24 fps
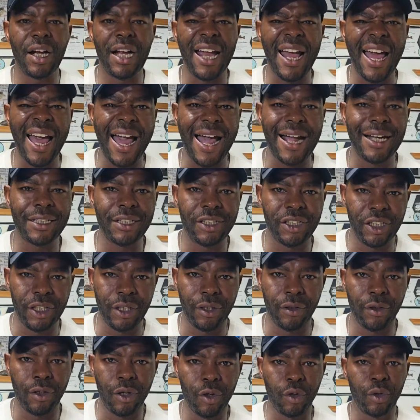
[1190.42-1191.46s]
action,
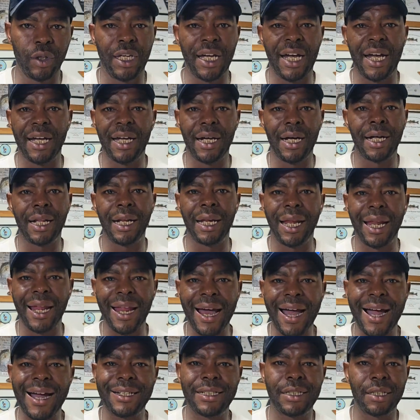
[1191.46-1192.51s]
okay? A
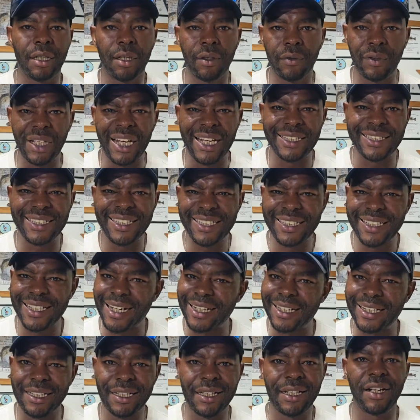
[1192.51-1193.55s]
lot of that
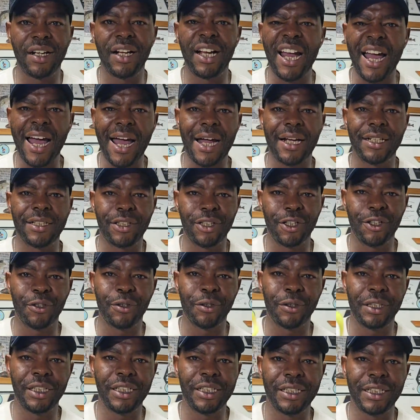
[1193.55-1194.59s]
secondary action on
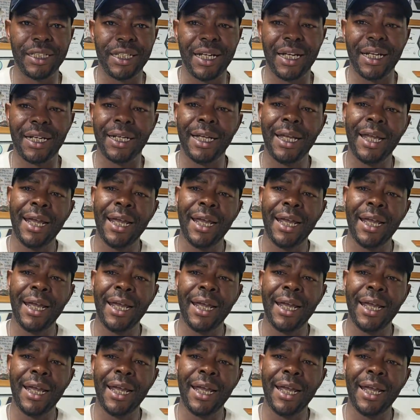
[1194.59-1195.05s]
this thing.